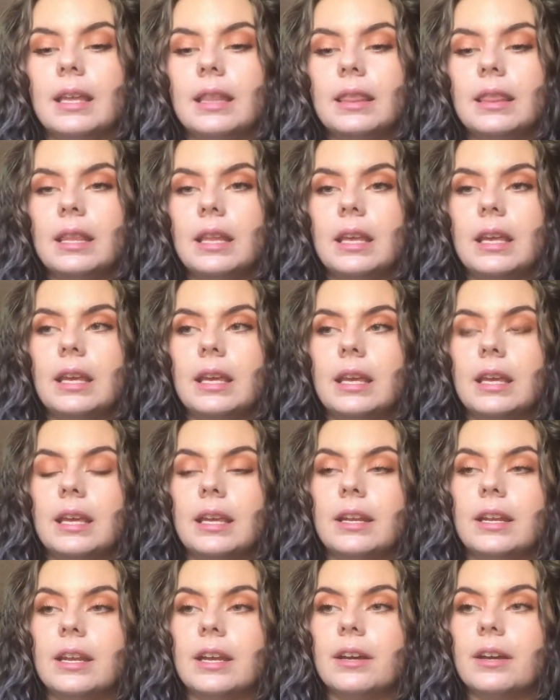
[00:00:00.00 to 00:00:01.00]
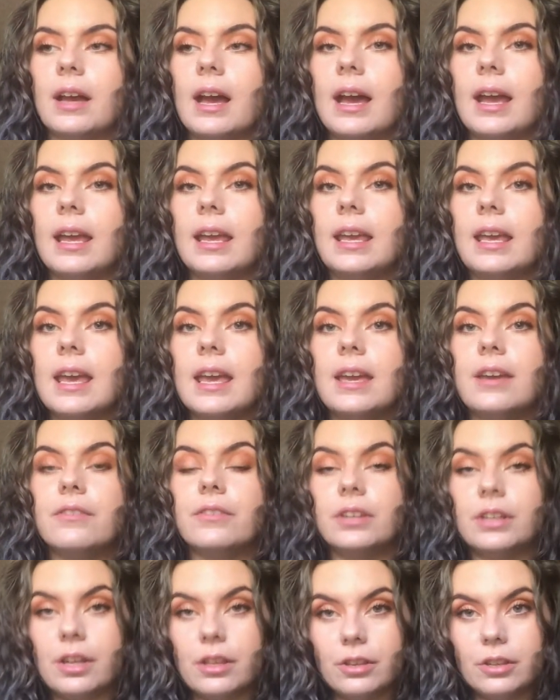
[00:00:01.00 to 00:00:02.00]
then I
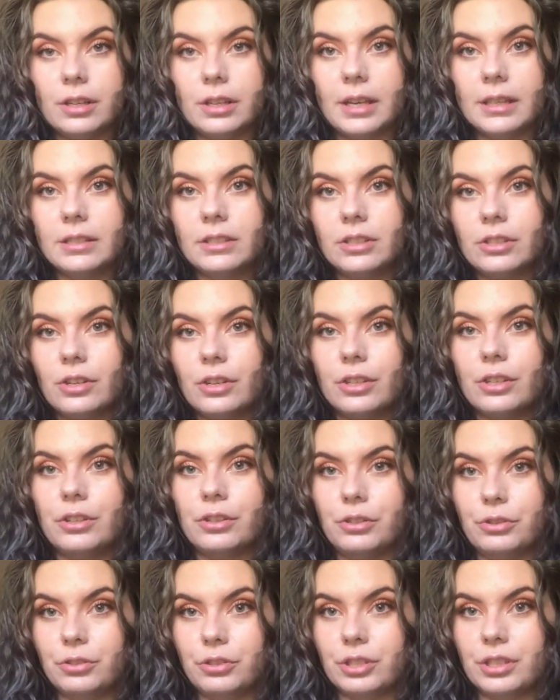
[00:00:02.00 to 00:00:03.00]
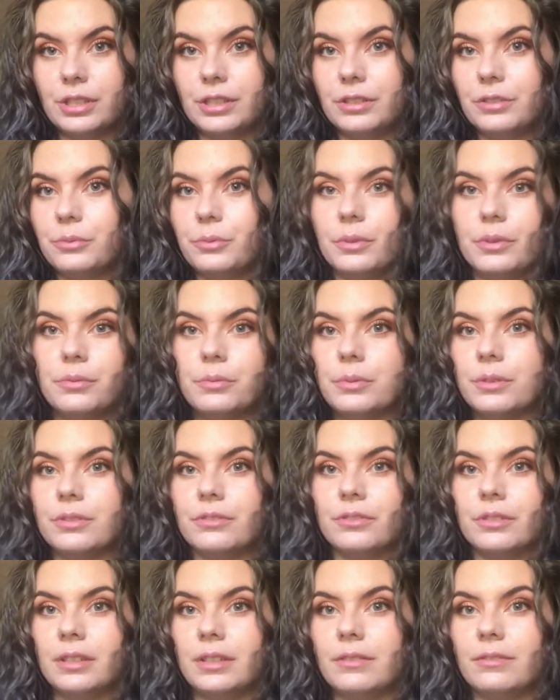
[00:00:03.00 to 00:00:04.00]
gave another lesson on illusions, which
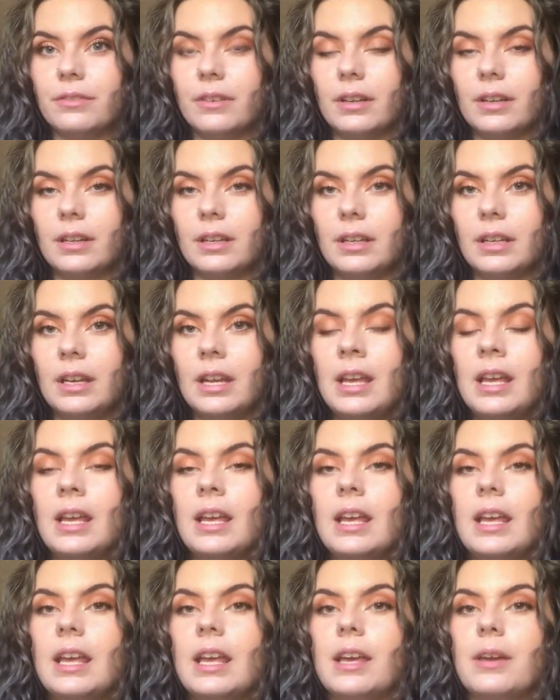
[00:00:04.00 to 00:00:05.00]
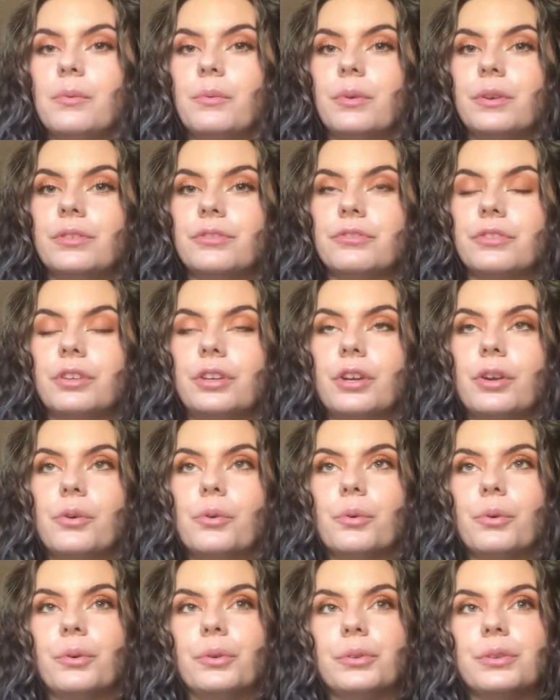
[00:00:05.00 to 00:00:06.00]
was really fun. It was really
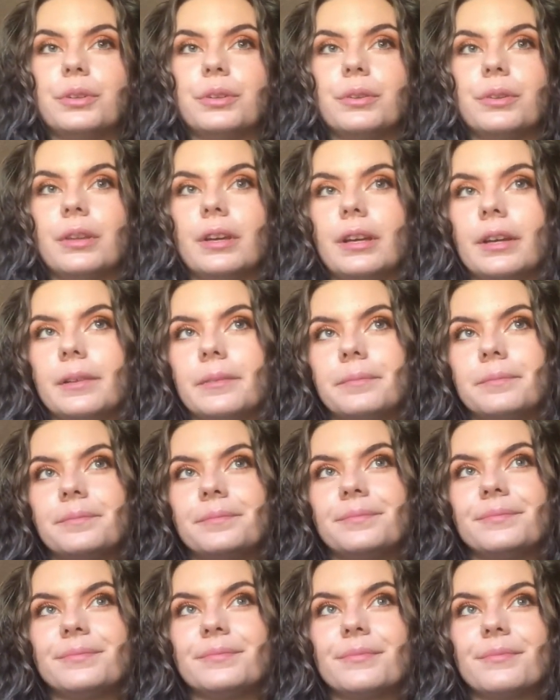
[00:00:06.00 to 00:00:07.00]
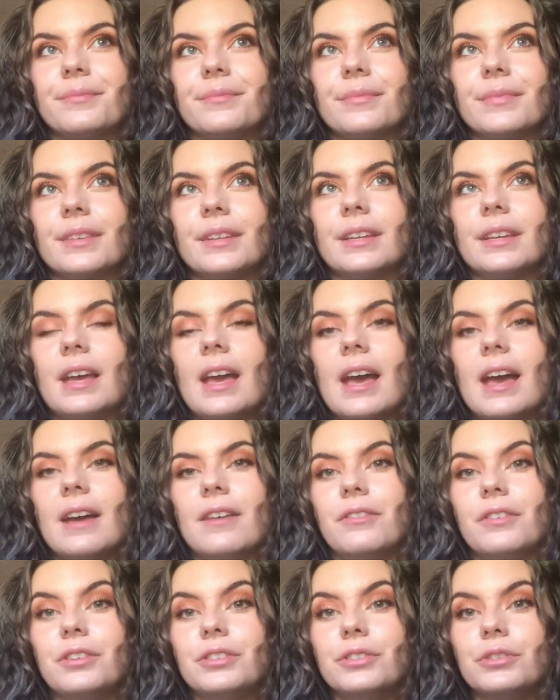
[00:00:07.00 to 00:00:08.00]
cool to like
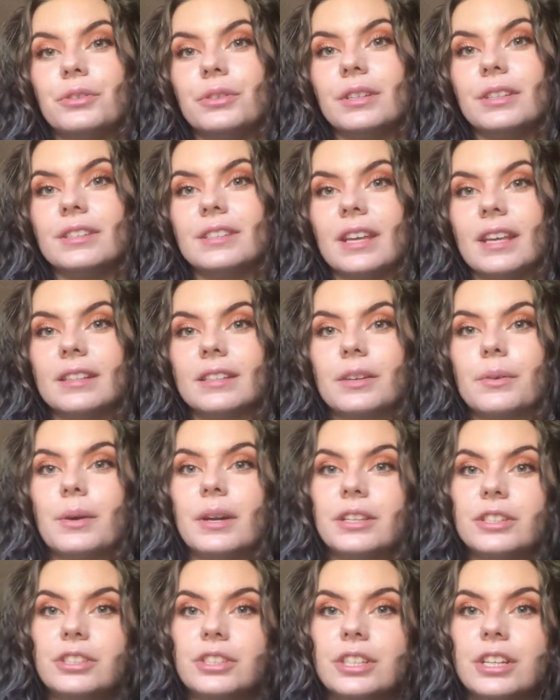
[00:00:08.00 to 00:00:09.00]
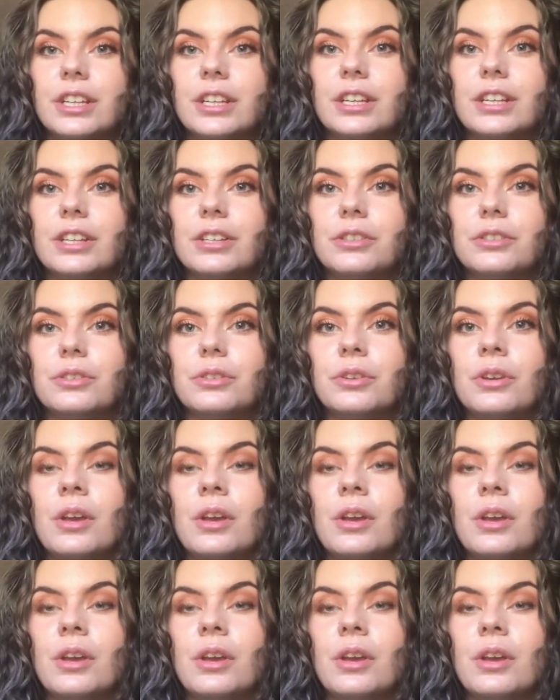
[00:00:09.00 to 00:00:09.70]
have the students ask questions,